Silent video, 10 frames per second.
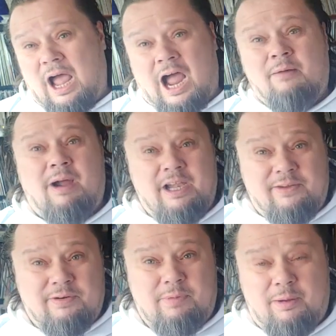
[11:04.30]
I might
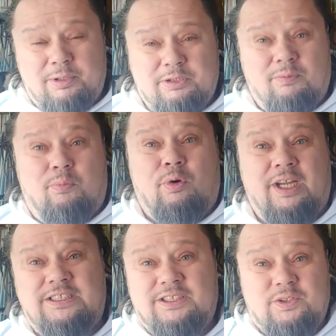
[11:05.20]
even be able to
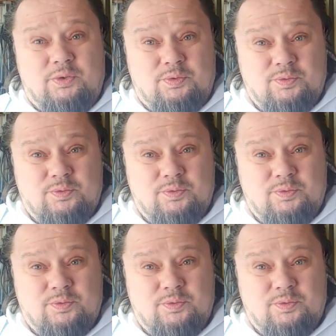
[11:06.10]
embrace you.